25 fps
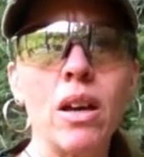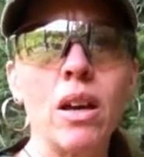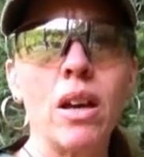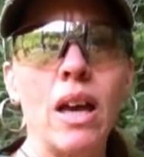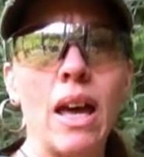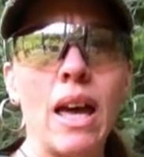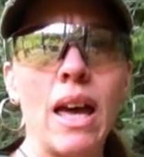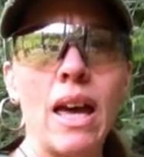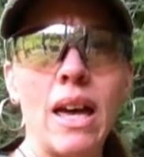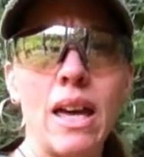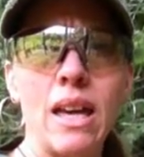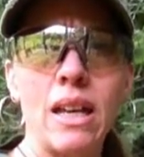
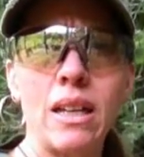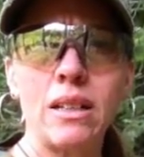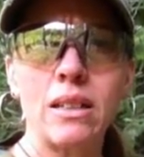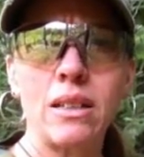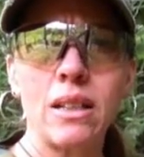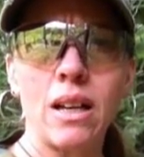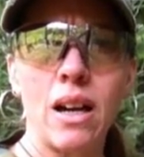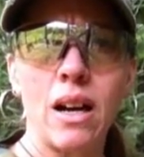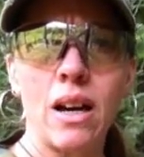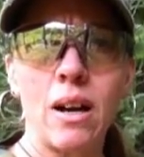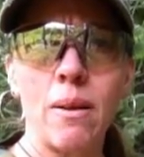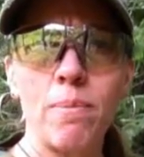and
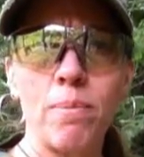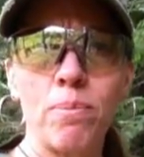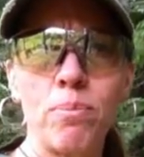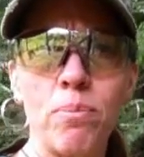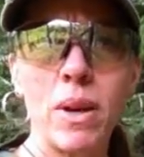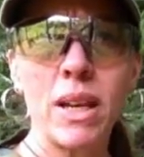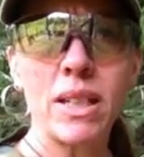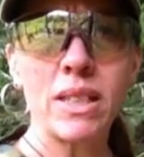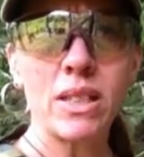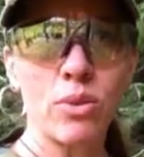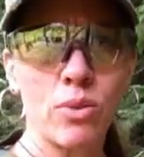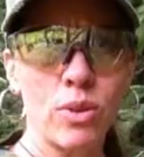um,
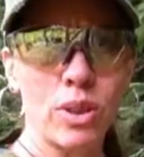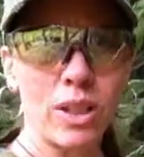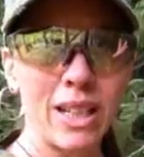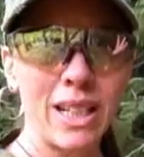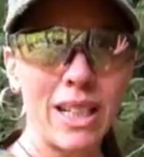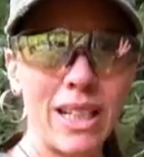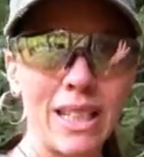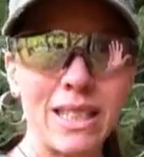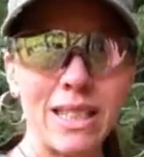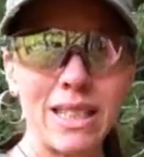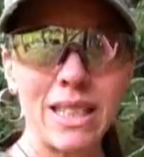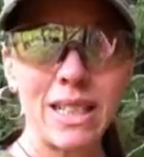makes it really
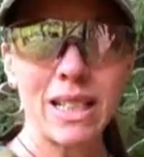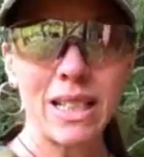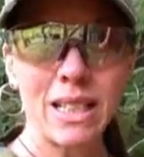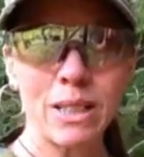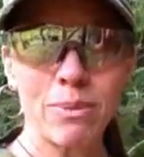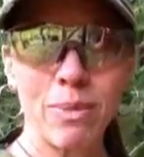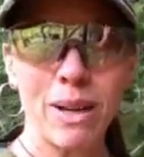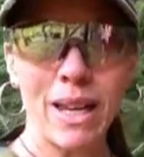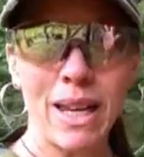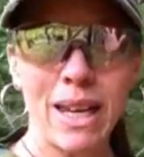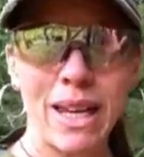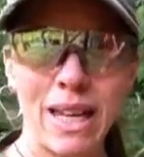easy because
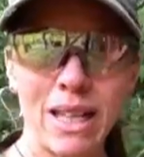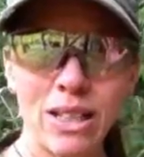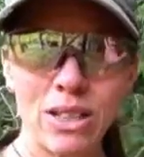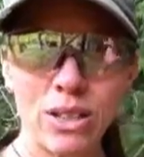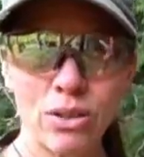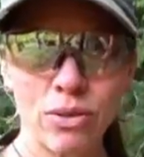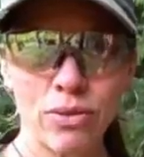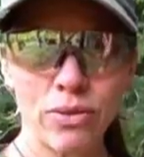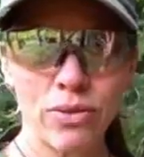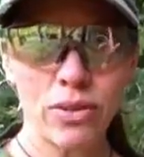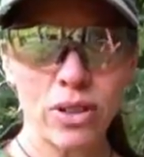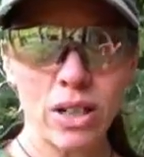my hands are
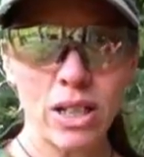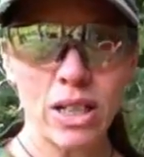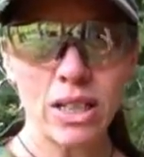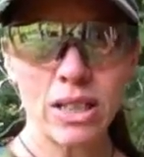free.